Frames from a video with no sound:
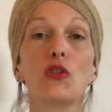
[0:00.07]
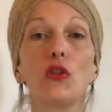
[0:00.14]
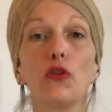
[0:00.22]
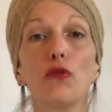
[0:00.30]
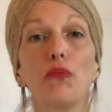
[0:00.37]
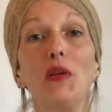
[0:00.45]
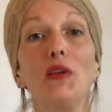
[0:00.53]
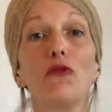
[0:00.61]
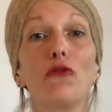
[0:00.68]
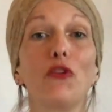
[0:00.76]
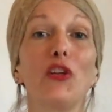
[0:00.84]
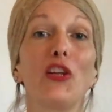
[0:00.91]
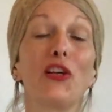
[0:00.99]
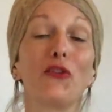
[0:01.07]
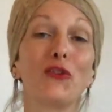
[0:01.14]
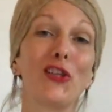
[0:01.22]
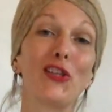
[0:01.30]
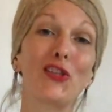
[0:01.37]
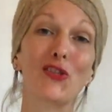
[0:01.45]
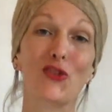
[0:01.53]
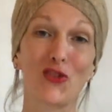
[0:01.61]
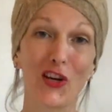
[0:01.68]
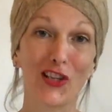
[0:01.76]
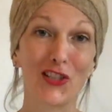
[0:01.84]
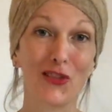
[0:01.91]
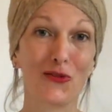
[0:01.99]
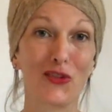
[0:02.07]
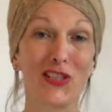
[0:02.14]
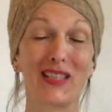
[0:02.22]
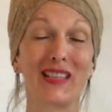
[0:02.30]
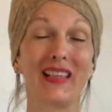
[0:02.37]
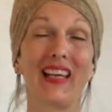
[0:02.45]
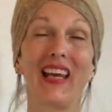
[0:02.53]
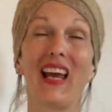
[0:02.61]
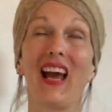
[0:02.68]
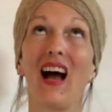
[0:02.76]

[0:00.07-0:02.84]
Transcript: you've been feeling really destructive recently.